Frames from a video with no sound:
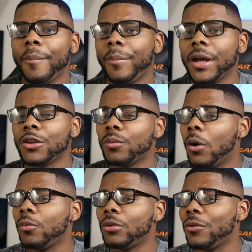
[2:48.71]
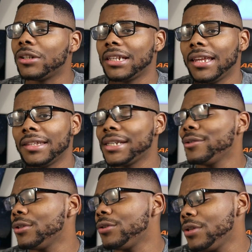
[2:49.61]
but you won't notice it
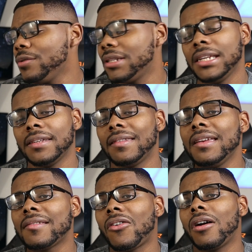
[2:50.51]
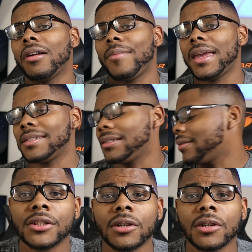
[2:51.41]
until you use these. These are amazing.